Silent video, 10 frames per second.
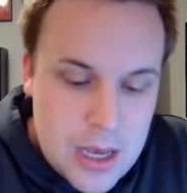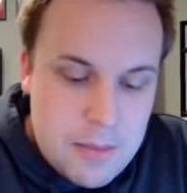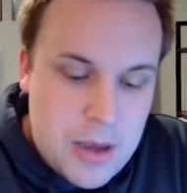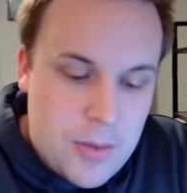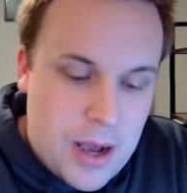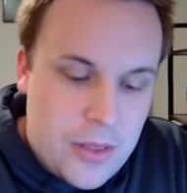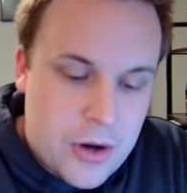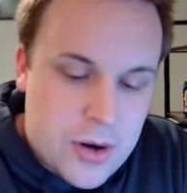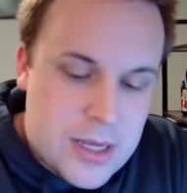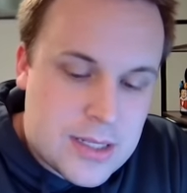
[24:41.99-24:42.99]
Meanwhile, the
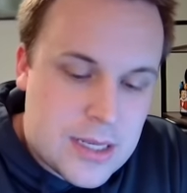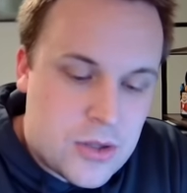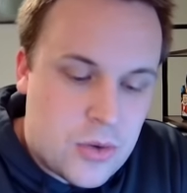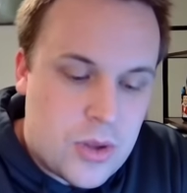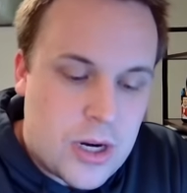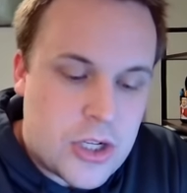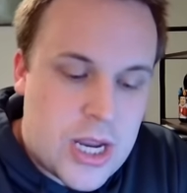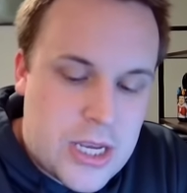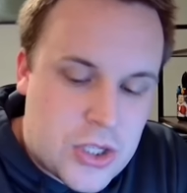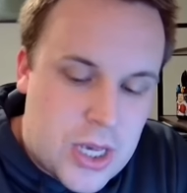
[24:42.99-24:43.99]
Grizzlies, who they're
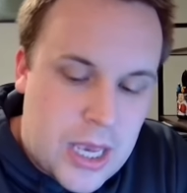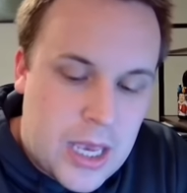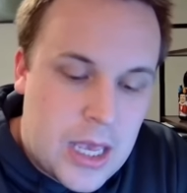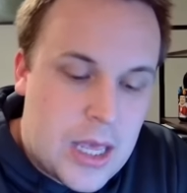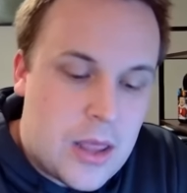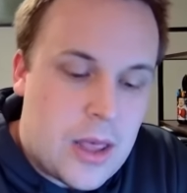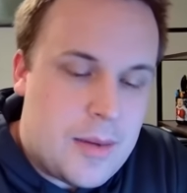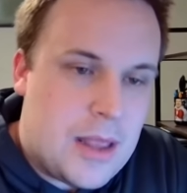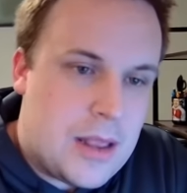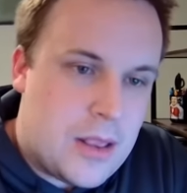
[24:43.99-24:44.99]
chasing, I
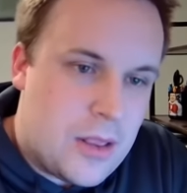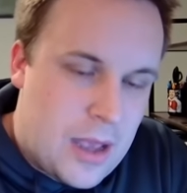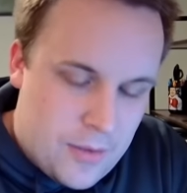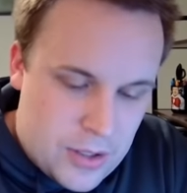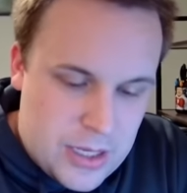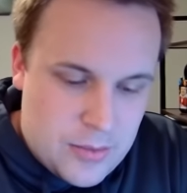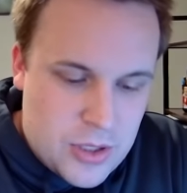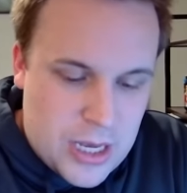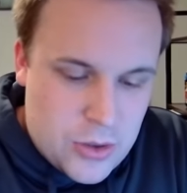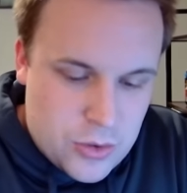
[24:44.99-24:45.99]
mean, every team's
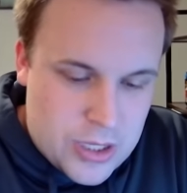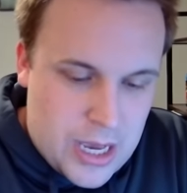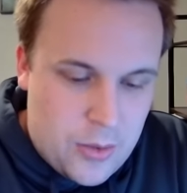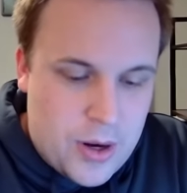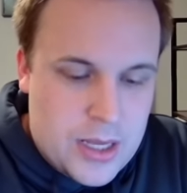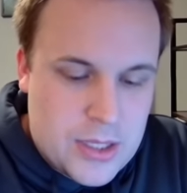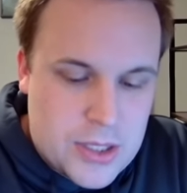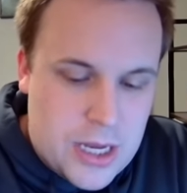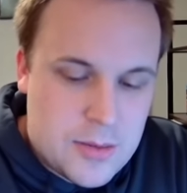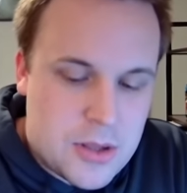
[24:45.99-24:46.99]
schedule is kind of weird at this
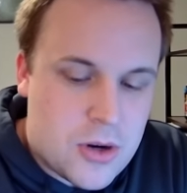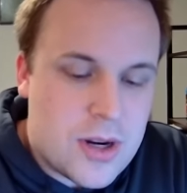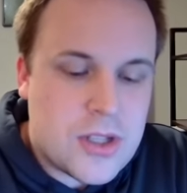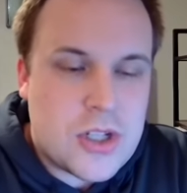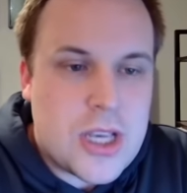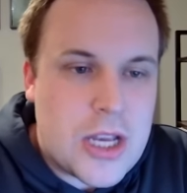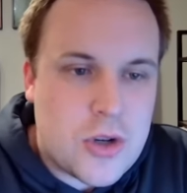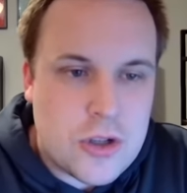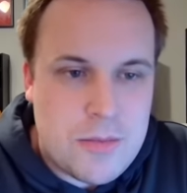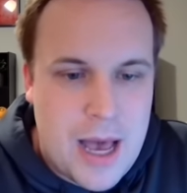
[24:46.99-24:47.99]
stage, but the Grizzlies'
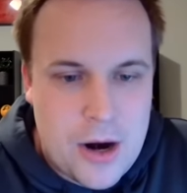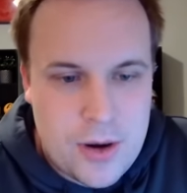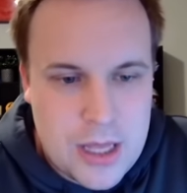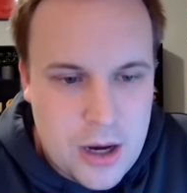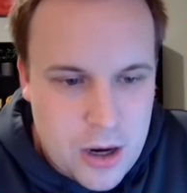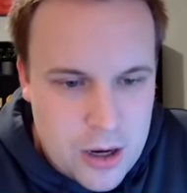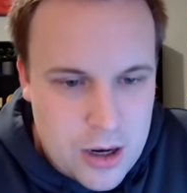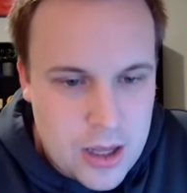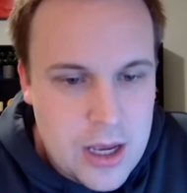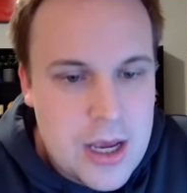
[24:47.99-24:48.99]
schedule is moderately
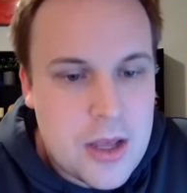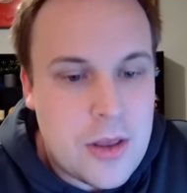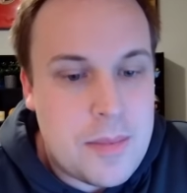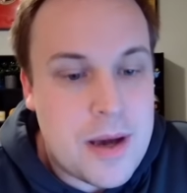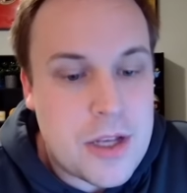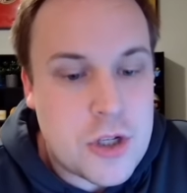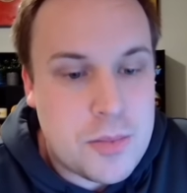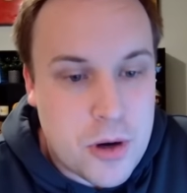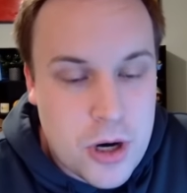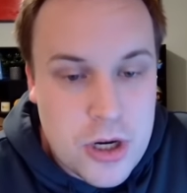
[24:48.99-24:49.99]
hard. They play the
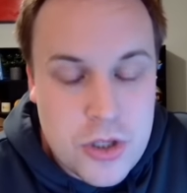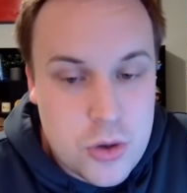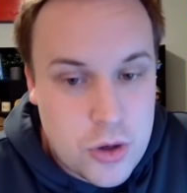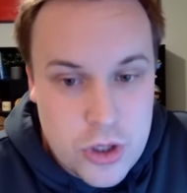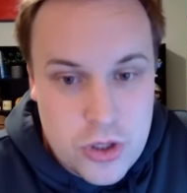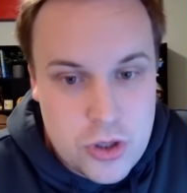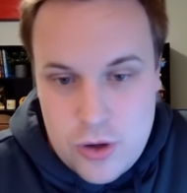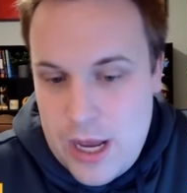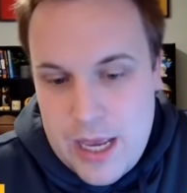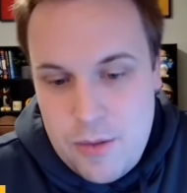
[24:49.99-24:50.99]
Spurs, who are
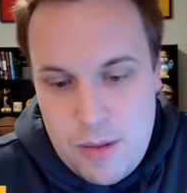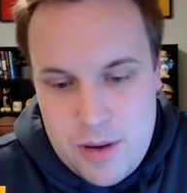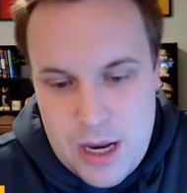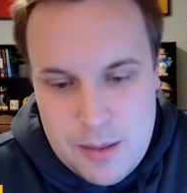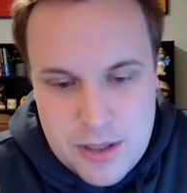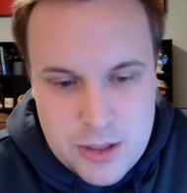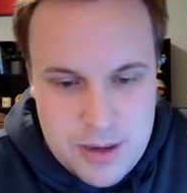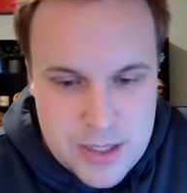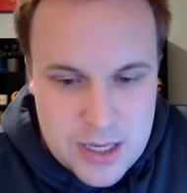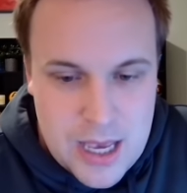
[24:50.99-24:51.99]
trying, and Wembanyama is
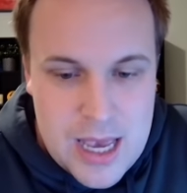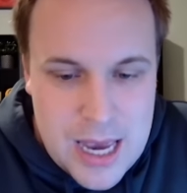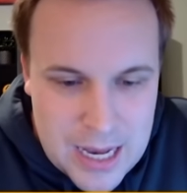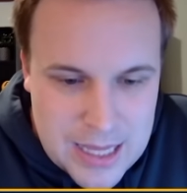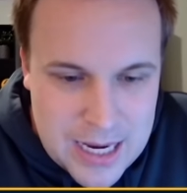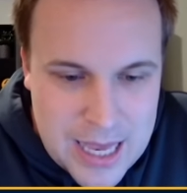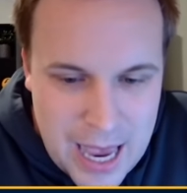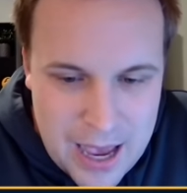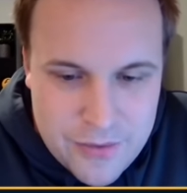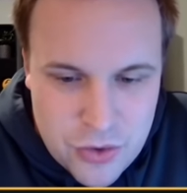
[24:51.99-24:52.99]
amazing, and then
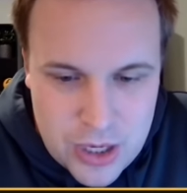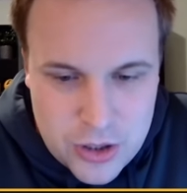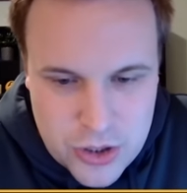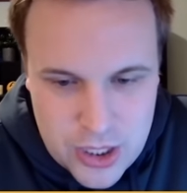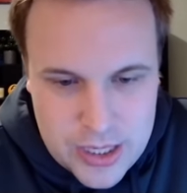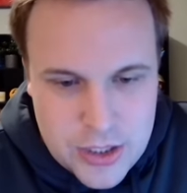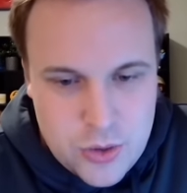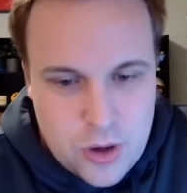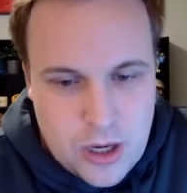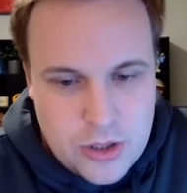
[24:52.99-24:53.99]
Cavs, Lakers, Nuggets,
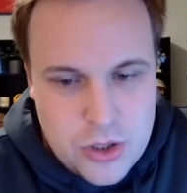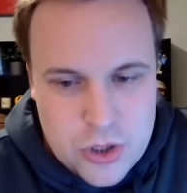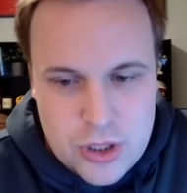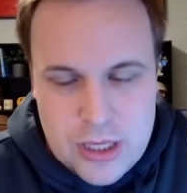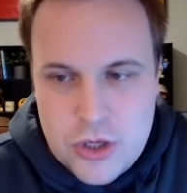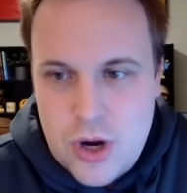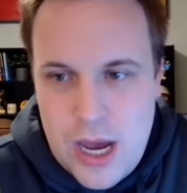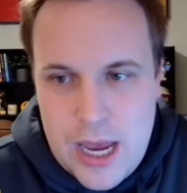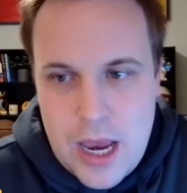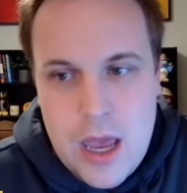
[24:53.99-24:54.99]
who are all certainly
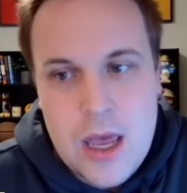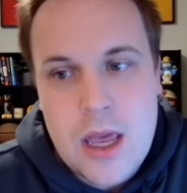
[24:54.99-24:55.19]
trying.